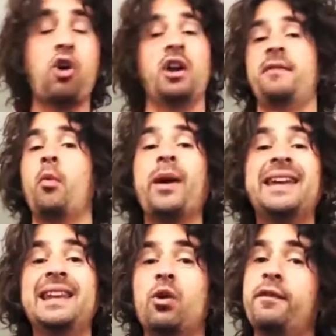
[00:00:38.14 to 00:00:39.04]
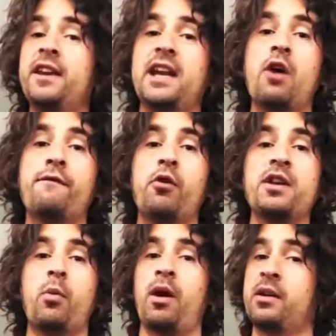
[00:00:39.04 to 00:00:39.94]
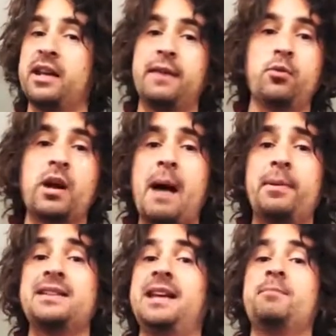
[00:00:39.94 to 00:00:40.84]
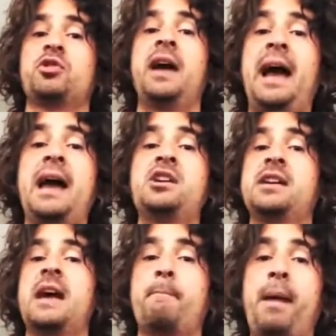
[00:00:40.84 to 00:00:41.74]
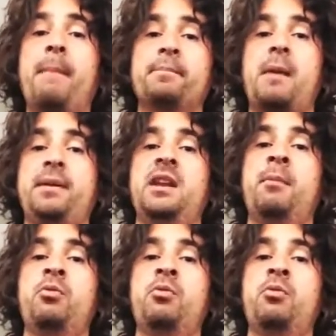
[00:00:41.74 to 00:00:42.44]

I've got another wicked little video for you where I'm going to give you a couple of tips on how you can get pumped up in the